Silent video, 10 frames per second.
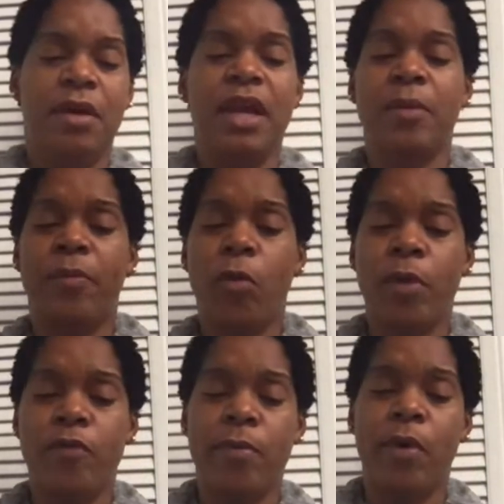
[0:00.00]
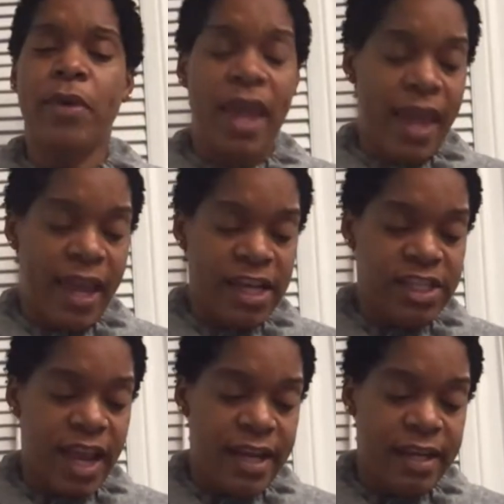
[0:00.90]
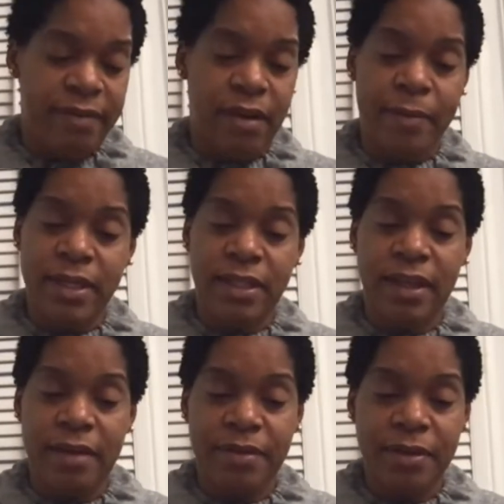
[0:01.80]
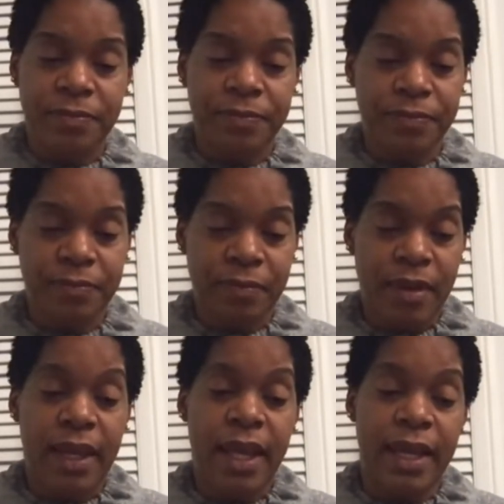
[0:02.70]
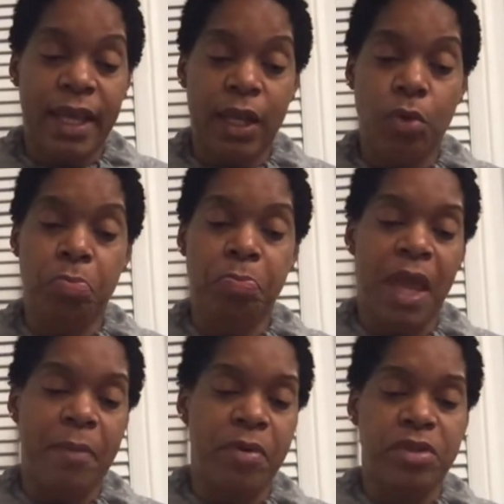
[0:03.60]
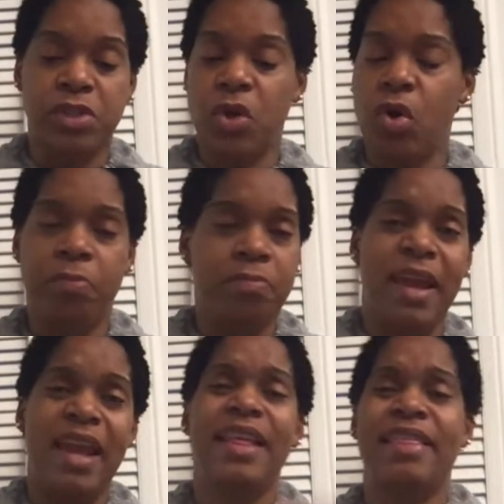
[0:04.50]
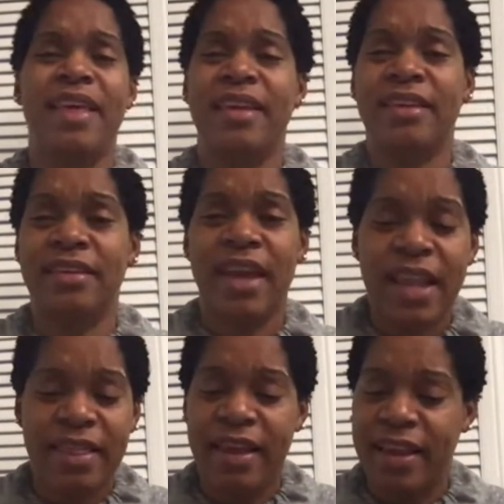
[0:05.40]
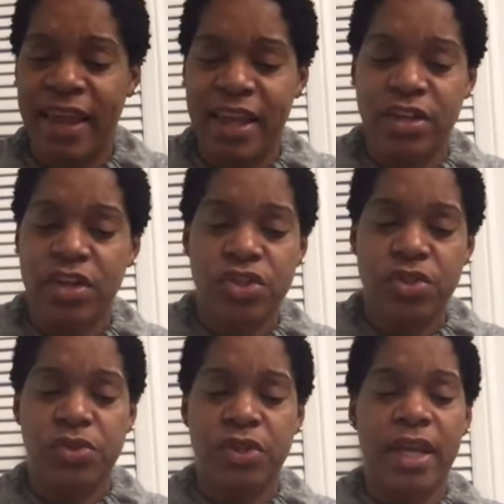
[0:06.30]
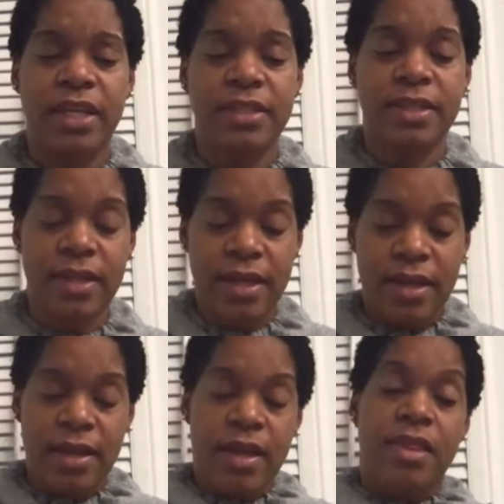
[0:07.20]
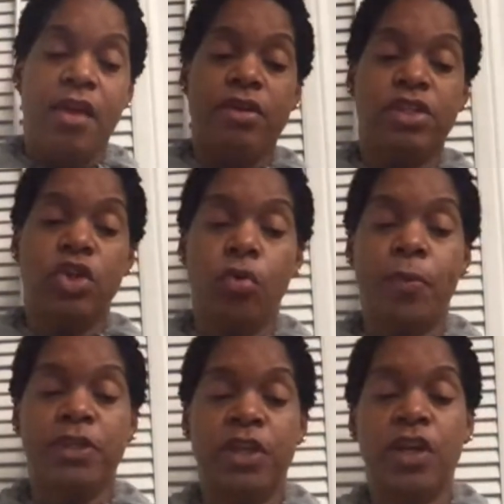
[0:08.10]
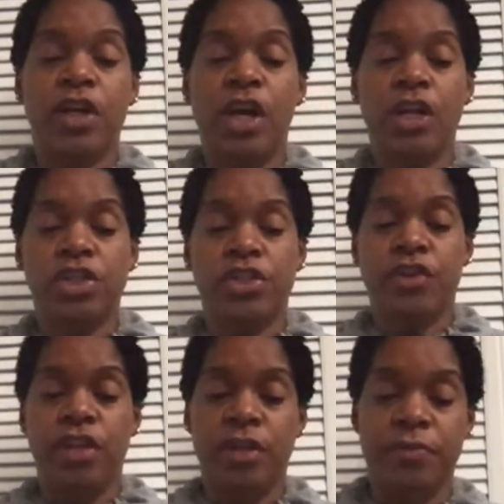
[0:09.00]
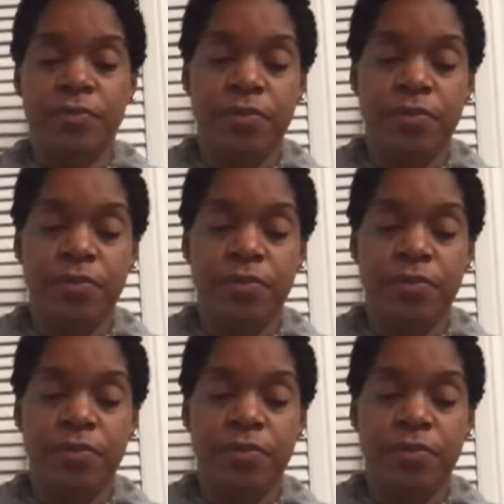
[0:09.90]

appropriate for both age and developmental level. It can include paper, soap, anything they can choose to eat. There is no particular cultural